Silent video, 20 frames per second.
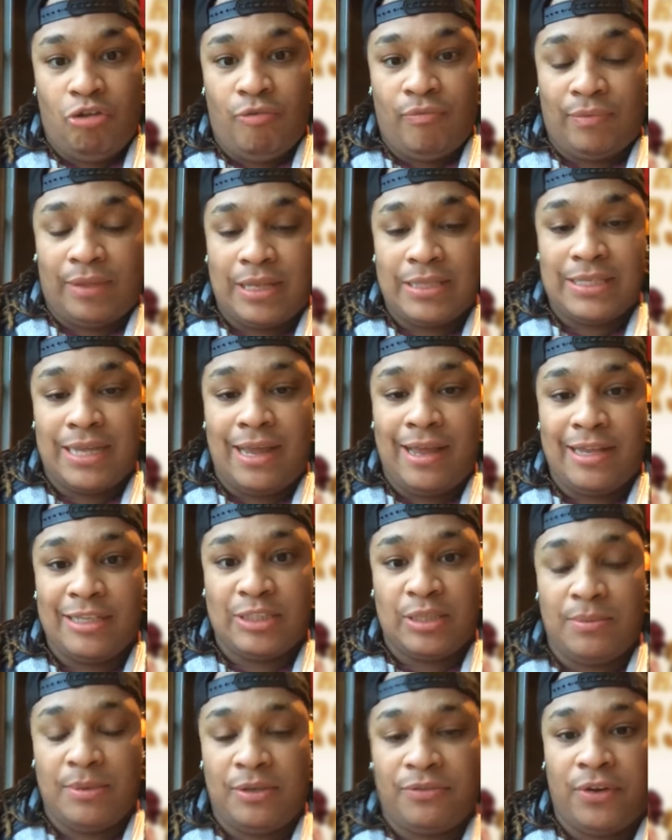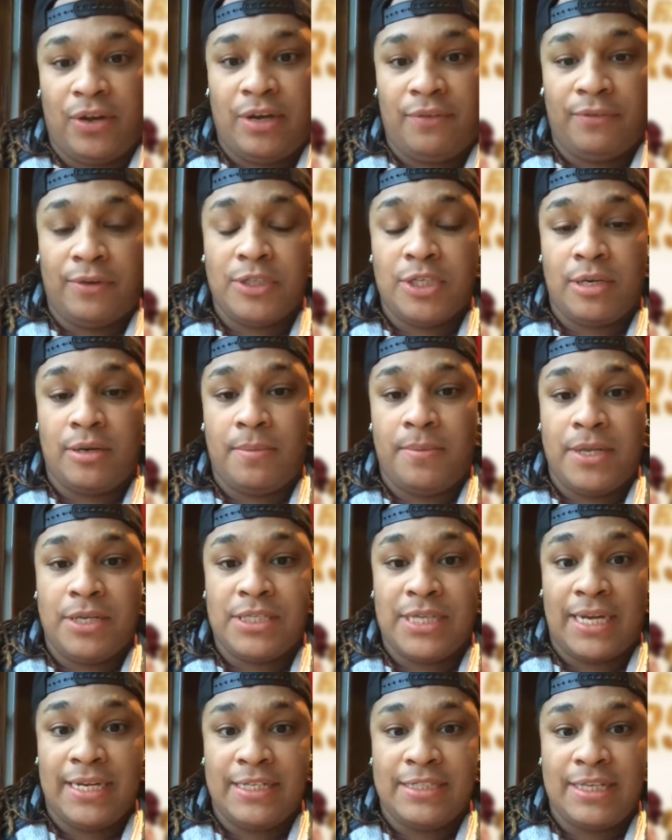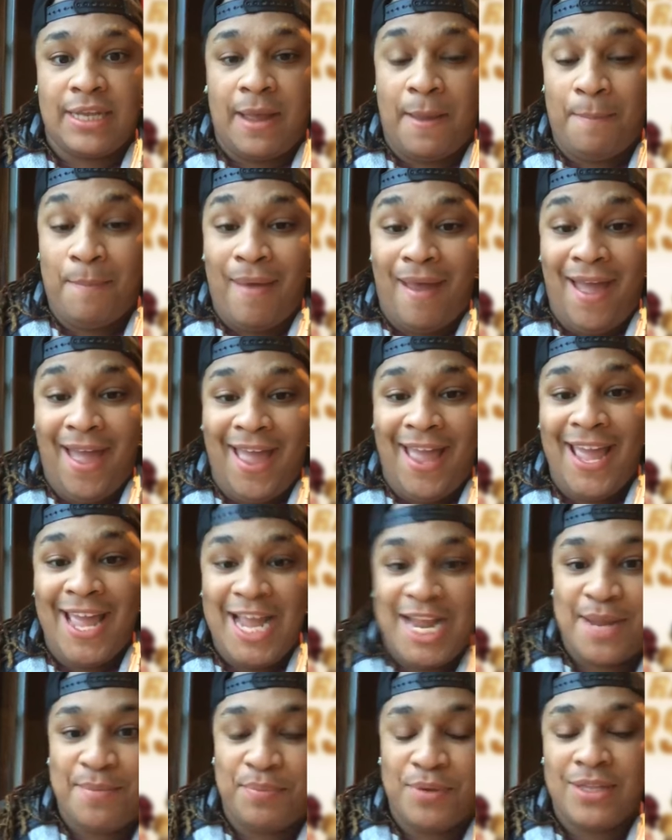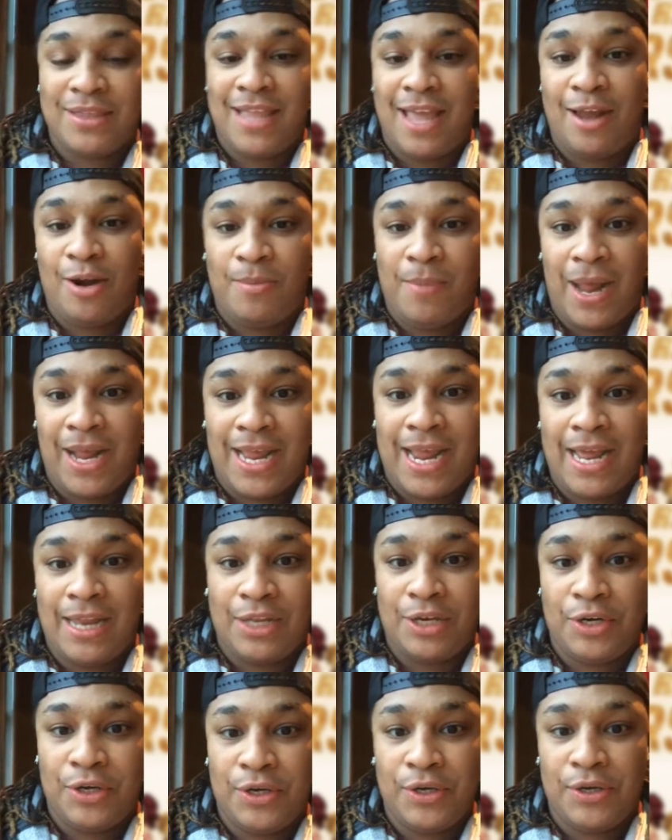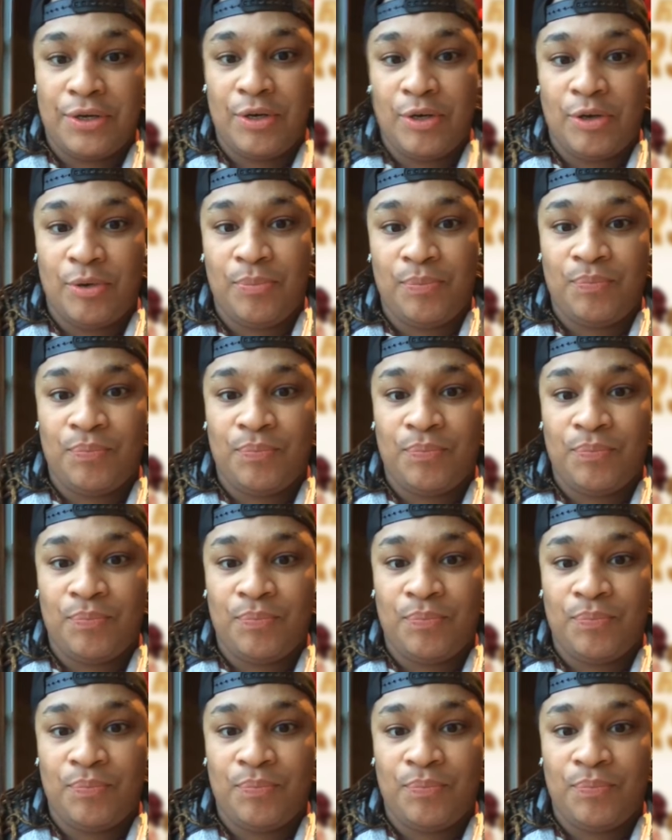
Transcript: Because I had so much fun in Virginia Beach. I need to come back and put that on my calendar.